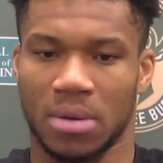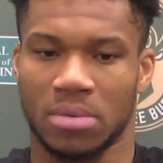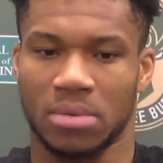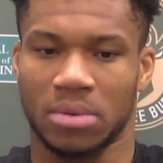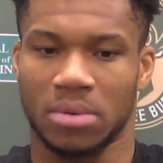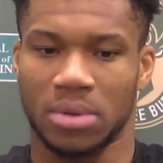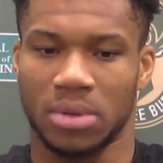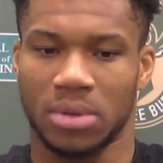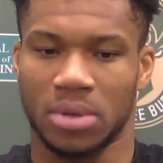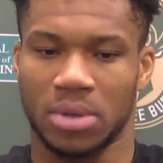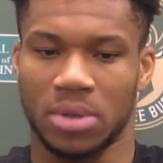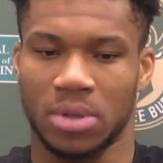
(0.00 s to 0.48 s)

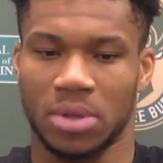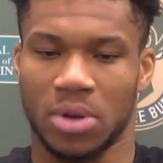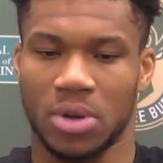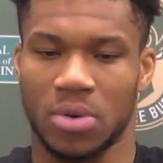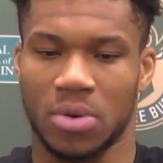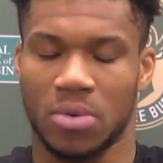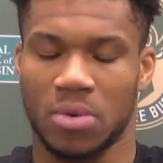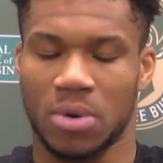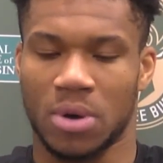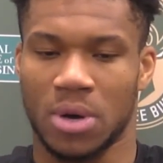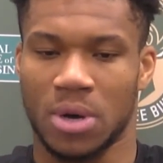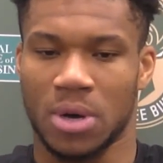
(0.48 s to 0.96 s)
you
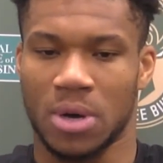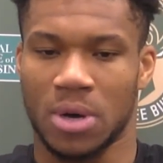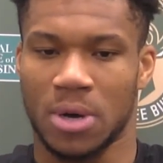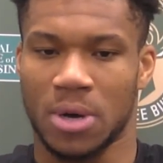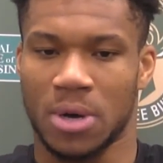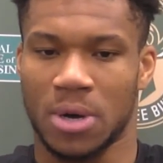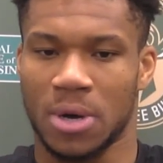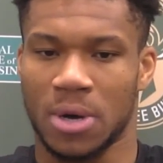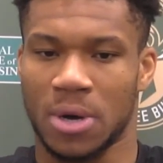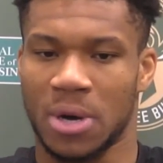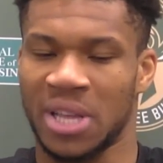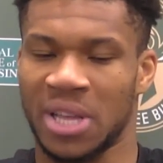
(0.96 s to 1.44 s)
know,
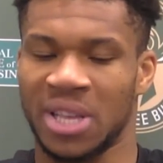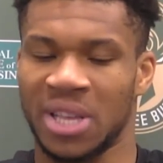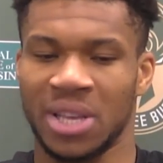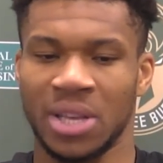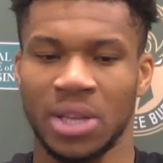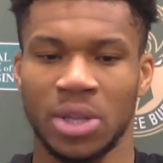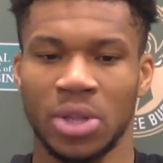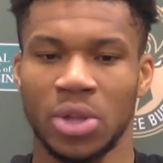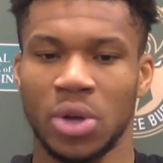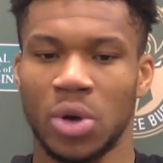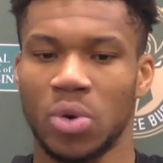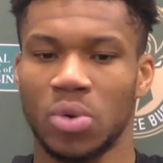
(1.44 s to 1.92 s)
uh, and he
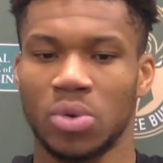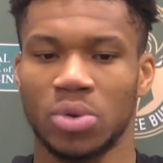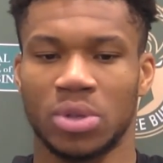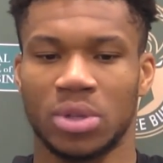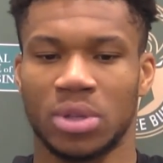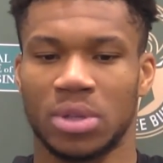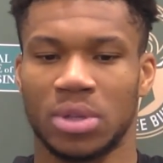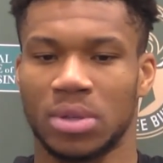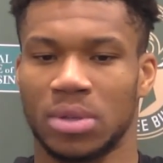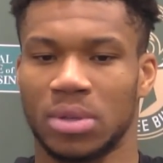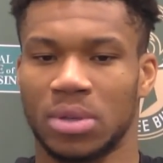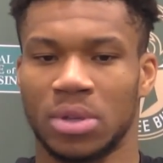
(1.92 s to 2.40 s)

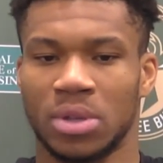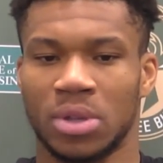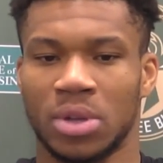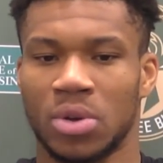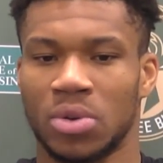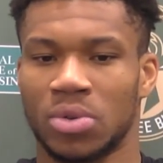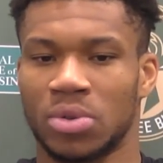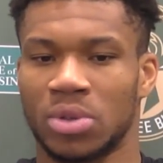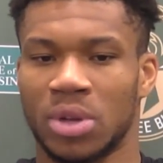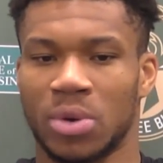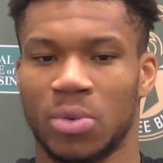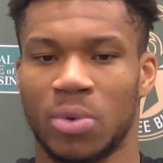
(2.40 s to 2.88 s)
knows he
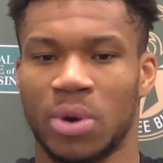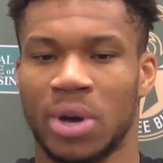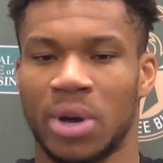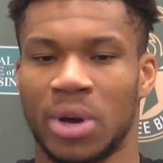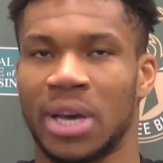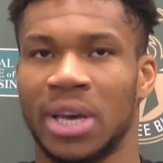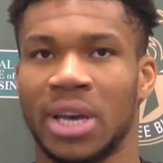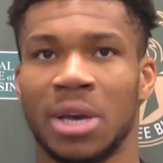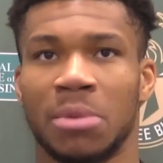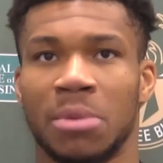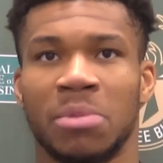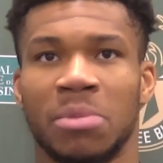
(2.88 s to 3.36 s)
knows the way
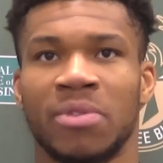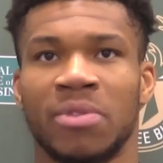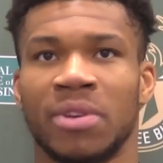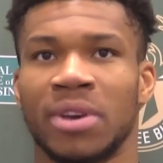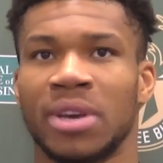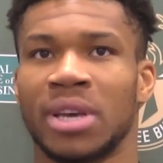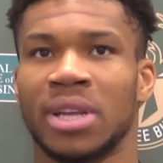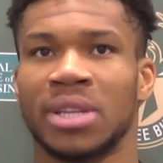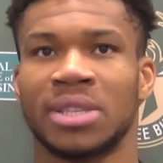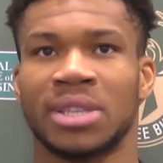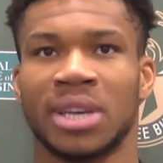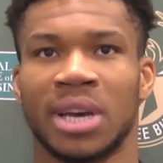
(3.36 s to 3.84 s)
I am. If I
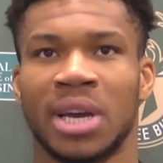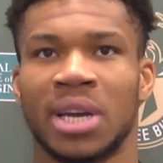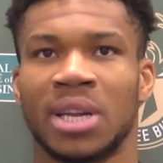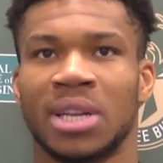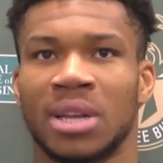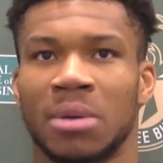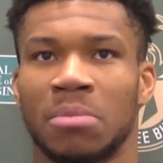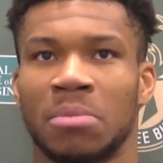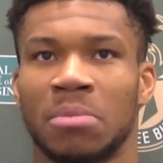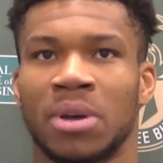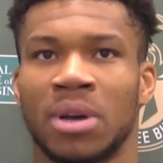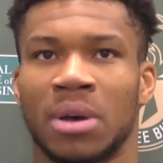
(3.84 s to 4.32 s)
get tired,
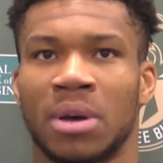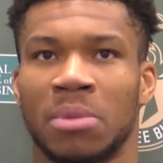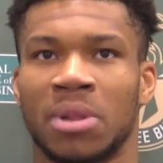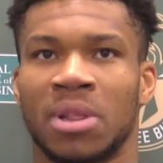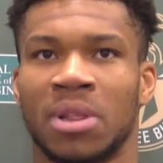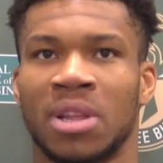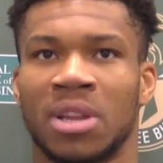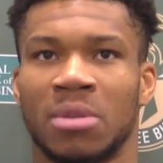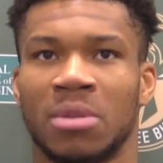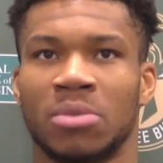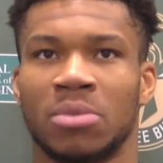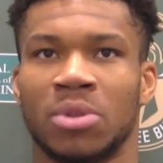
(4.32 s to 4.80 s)
I'm I'm gonna
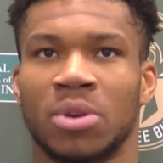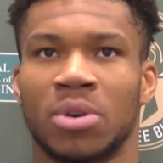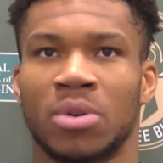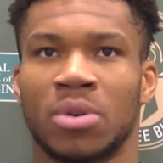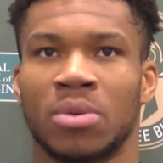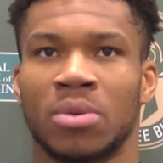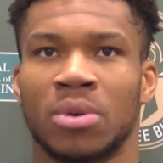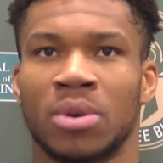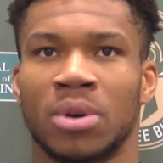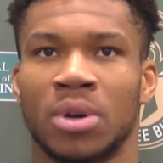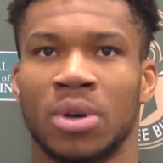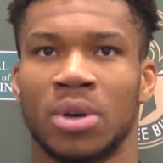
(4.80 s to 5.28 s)
let him know.
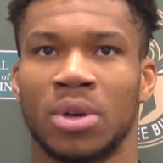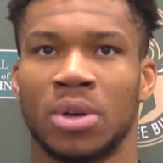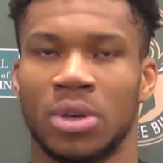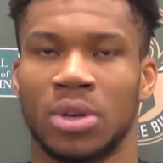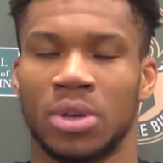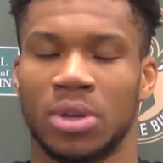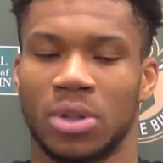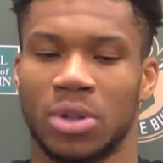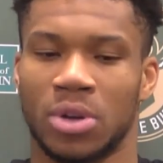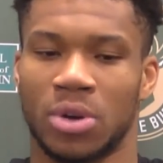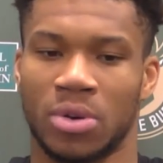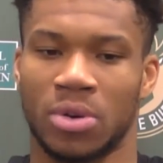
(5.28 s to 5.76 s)

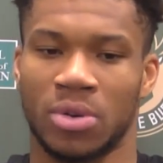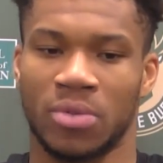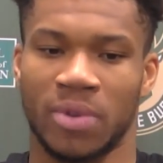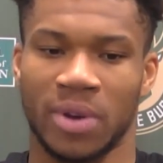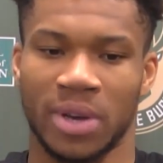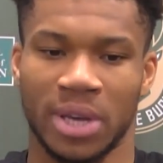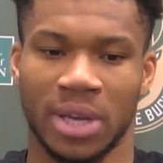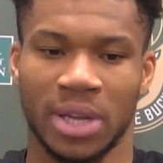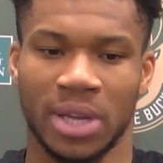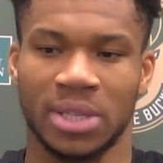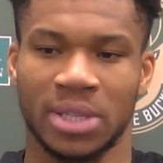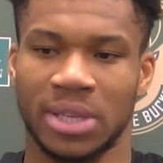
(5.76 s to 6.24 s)
You know, if I
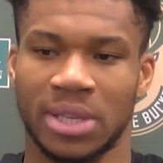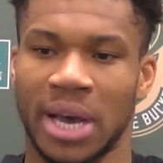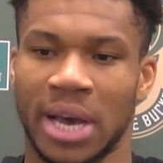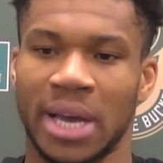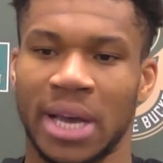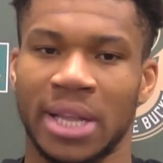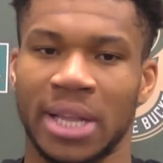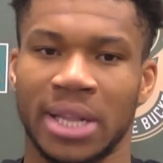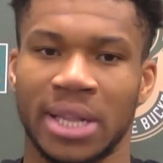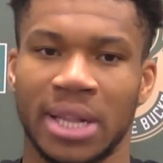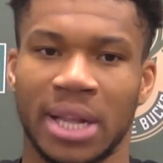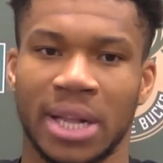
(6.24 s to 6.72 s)
get
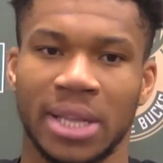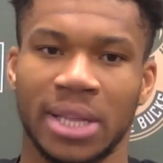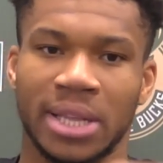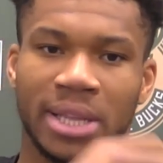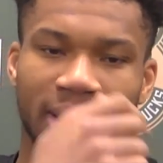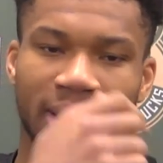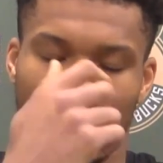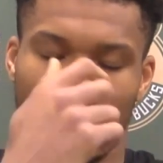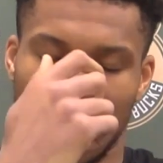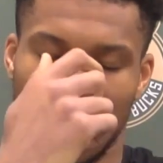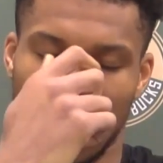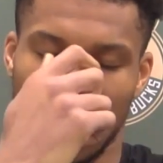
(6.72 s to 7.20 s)
tired and I need
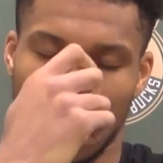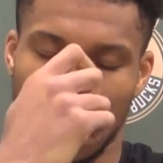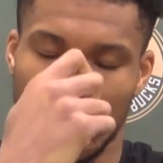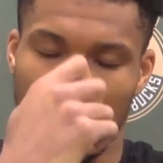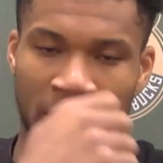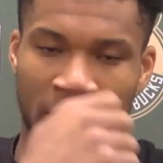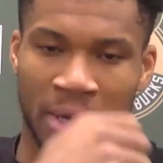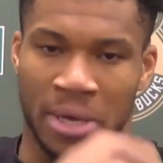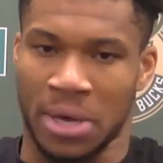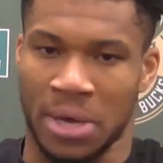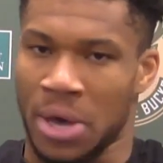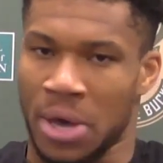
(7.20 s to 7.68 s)
a
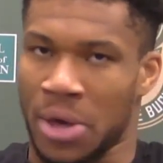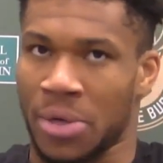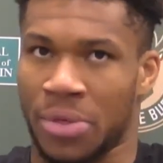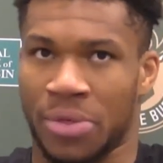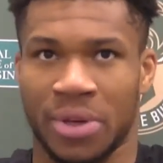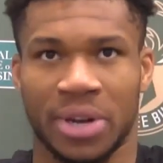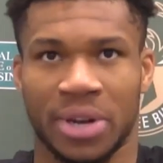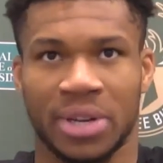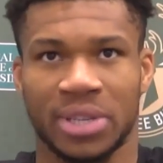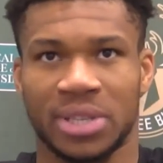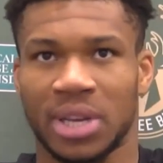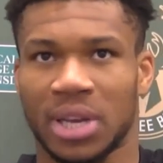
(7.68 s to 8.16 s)

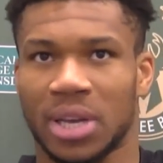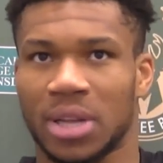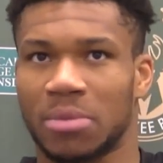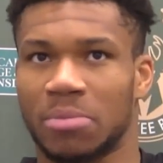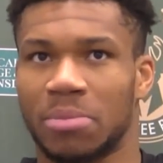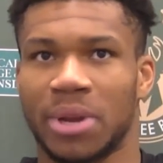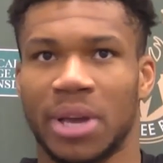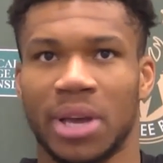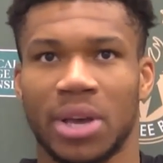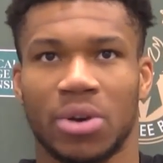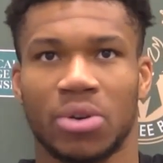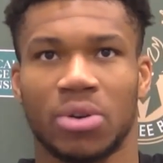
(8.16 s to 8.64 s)
30 second
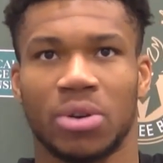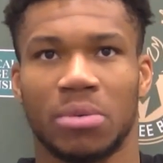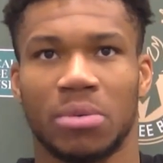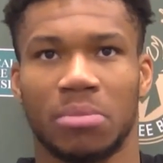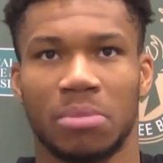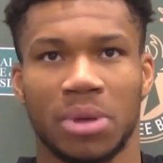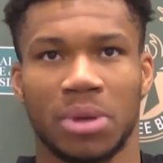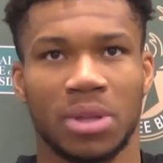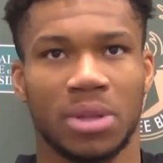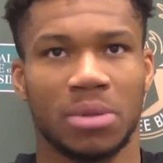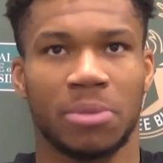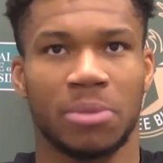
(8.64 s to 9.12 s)
break or a
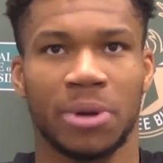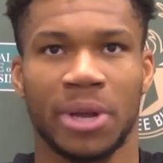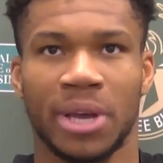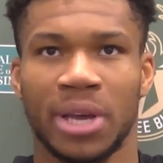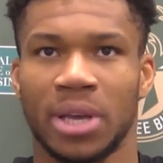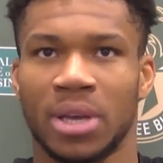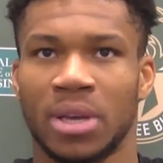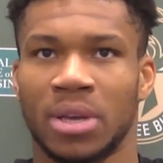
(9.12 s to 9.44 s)
minute break,